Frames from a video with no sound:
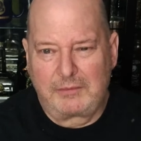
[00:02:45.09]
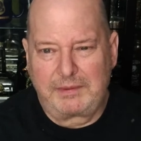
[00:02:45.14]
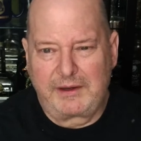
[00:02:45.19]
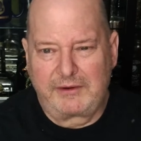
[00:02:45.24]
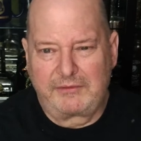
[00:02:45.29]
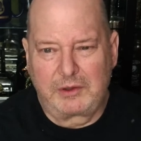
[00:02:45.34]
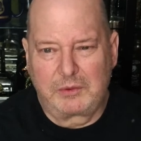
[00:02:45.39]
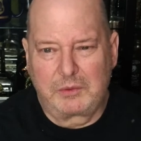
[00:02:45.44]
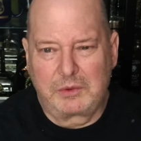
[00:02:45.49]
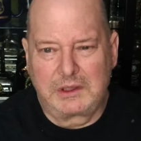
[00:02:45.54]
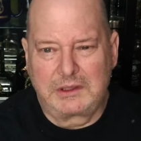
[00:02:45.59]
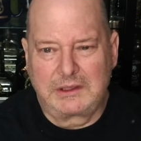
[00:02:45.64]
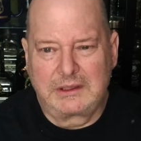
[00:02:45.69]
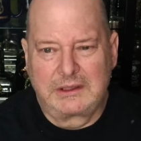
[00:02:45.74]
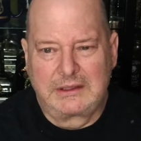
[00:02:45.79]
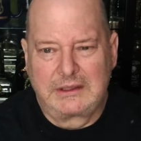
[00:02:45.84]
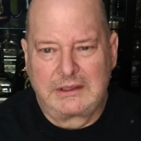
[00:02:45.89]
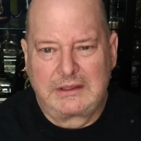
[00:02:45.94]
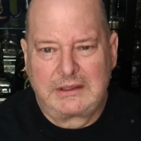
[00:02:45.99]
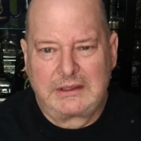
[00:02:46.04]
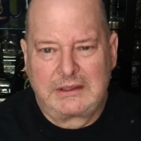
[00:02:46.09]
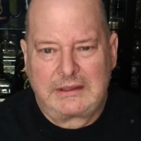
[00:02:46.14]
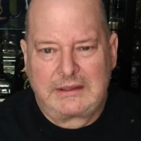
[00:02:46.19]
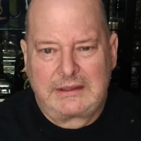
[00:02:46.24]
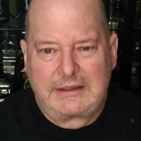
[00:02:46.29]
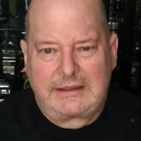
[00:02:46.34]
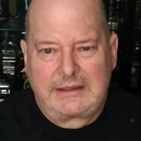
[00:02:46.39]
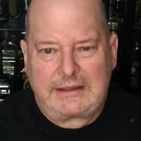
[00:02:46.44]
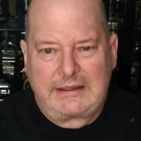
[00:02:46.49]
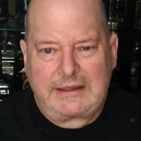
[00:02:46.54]
everyone,
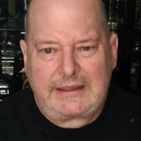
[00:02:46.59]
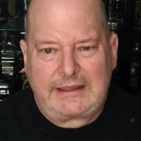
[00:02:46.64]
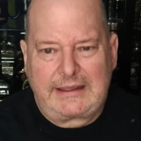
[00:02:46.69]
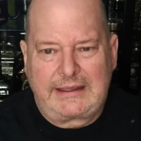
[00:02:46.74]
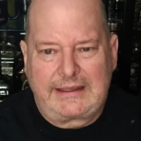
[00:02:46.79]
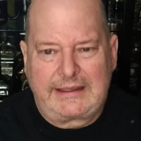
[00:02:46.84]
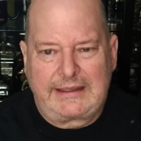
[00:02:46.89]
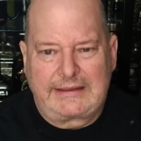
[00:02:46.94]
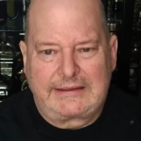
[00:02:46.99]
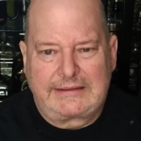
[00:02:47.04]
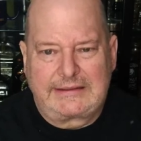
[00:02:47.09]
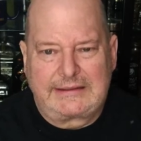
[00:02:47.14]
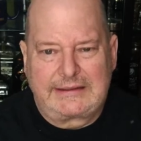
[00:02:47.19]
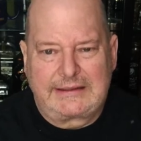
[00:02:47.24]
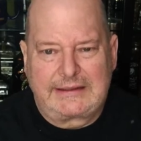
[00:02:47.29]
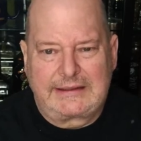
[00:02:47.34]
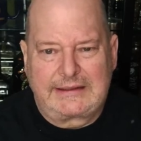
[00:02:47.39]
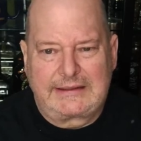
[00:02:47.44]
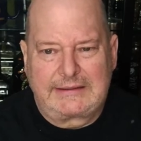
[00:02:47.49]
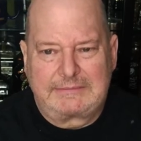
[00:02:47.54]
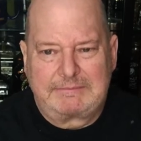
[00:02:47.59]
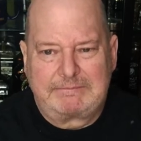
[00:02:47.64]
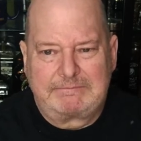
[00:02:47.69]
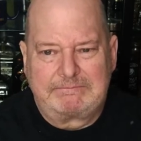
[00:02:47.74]
and uh,